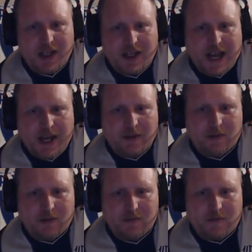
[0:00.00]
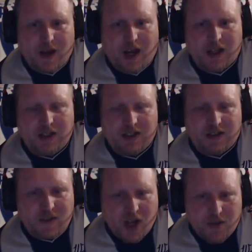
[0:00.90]
Now,
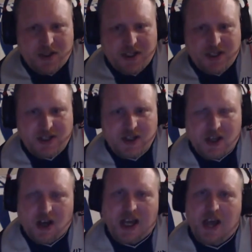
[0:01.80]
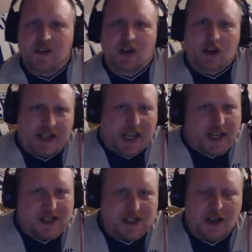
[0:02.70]
you've noticed that I haven't got a
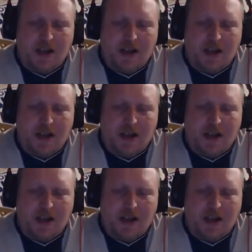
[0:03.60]
guest,